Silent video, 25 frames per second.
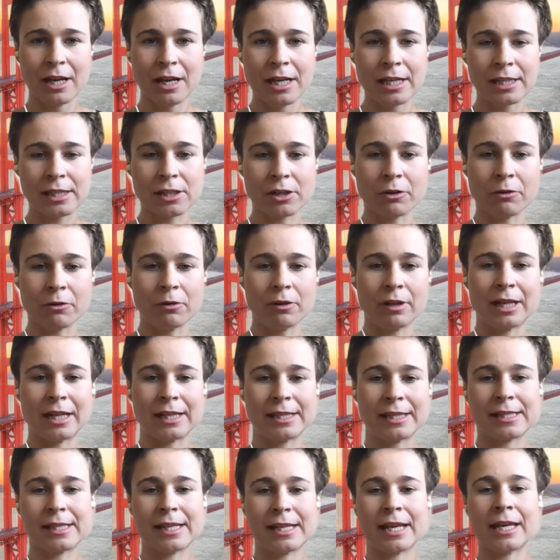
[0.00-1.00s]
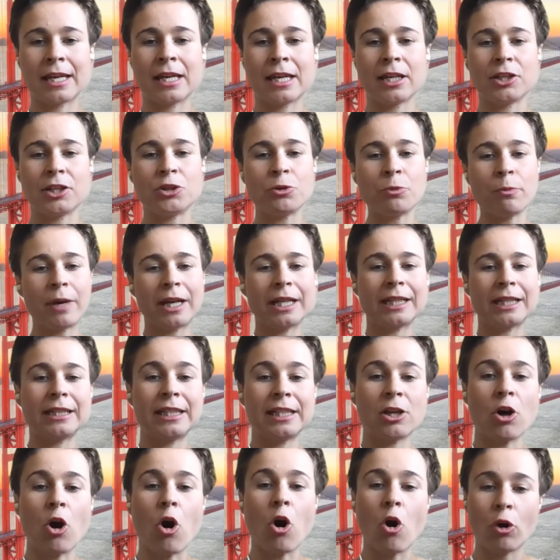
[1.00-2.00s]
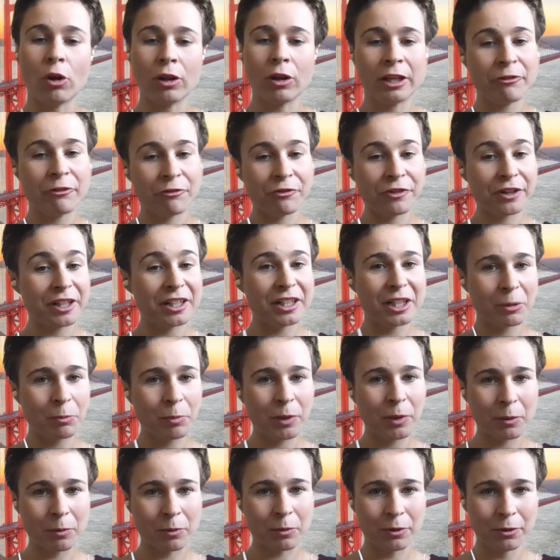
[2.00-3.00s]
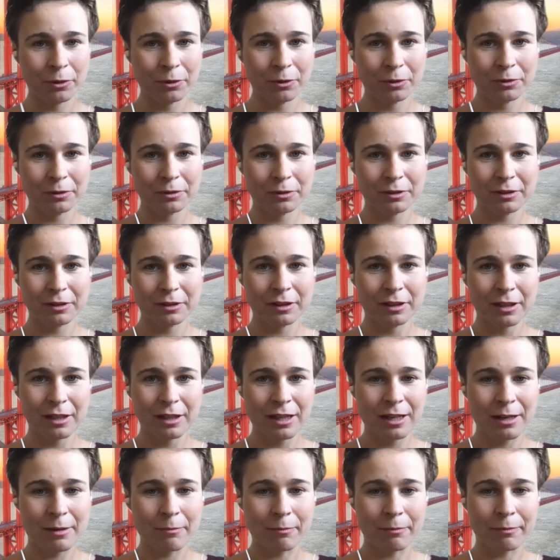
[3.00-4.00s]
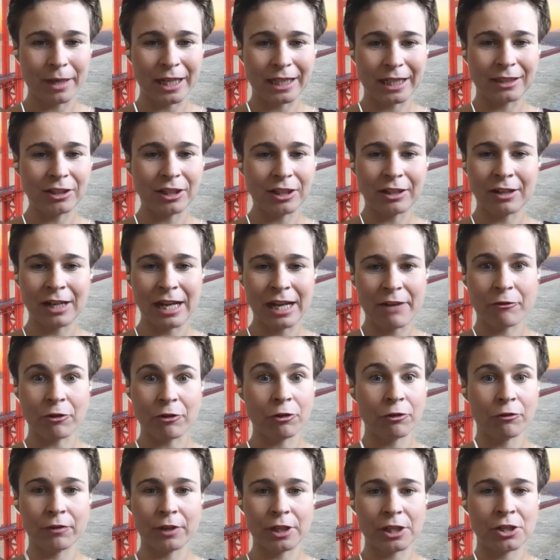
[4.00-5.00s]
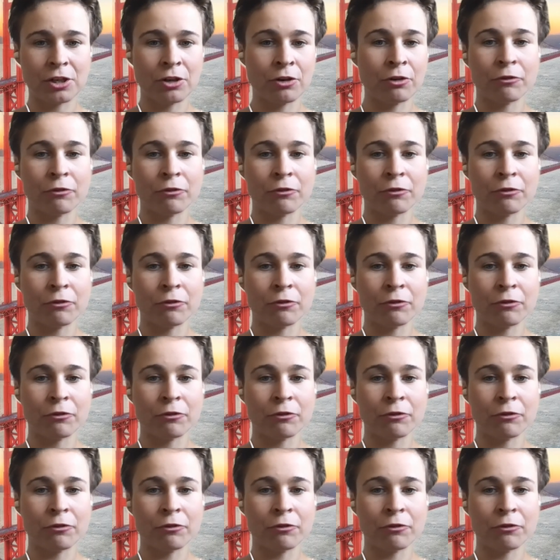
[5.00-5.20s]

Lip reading: So let's say you might need only 30 people, but you're going to have conversion on